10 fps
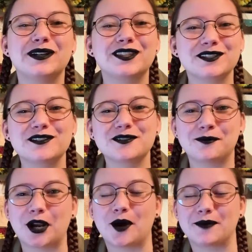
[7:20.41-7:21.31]
but This is Your
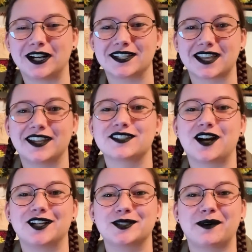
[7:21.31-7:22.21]
Brain on Parasites
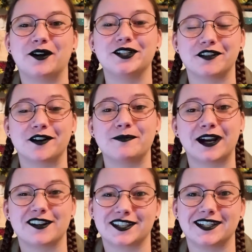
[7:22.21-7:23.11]
talks about different
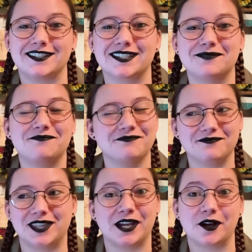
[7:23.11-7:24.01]
parasites
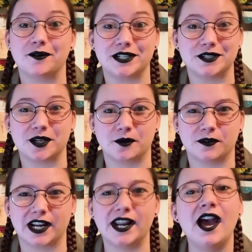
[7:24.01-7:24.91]
that go into your
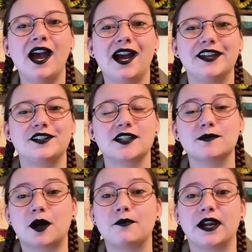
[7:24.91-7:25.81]
brain. It talks
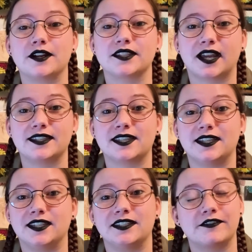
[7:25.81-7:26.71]
about parasites
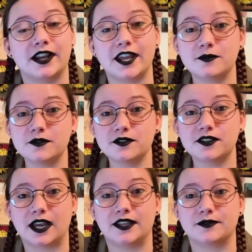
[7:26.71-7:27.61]
in different animals
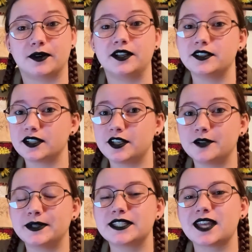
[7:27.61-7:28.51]
as well as in
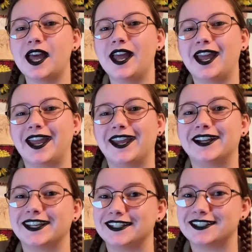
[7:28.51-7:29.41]
humans,
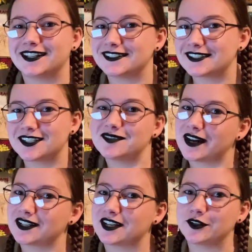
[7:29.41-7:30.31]
and it does in
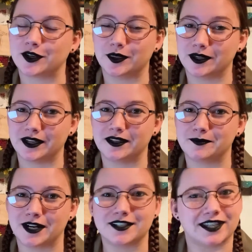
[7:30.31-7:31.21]
fact touch on the
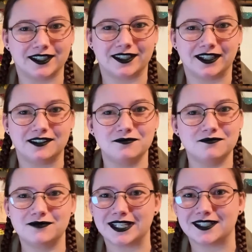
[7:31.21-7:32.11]
parasite that
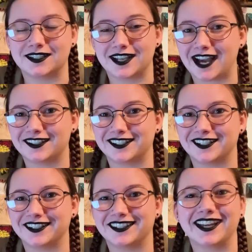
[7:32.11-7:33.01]
is in cat
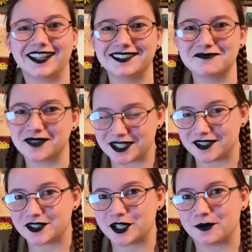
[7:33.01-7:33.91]
litter that gets
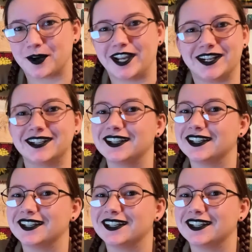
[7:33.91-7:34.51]
into your brain.